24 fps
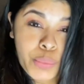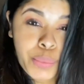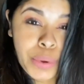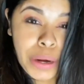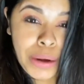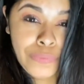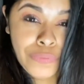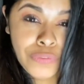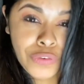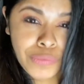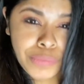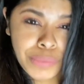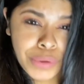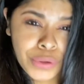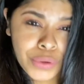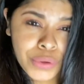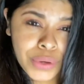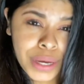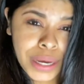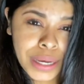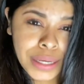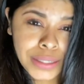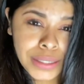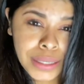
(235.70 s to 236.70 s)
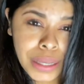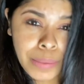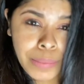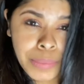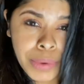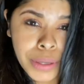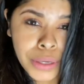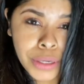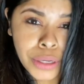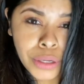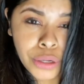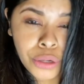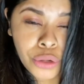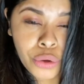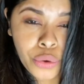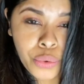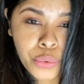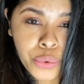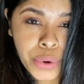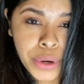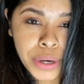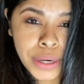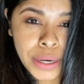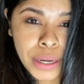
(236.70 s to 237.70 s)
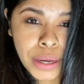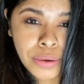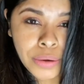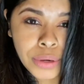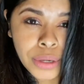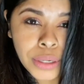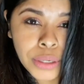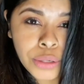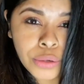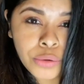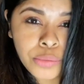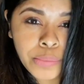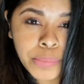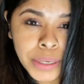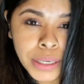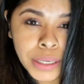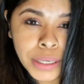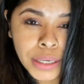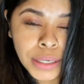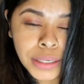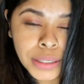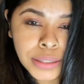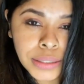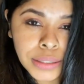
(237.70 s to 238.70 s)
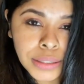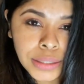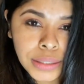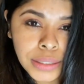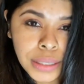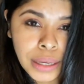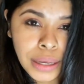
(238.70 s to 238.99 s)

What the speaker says: for me, you guys. I'm gonna lower it down a little bit. Se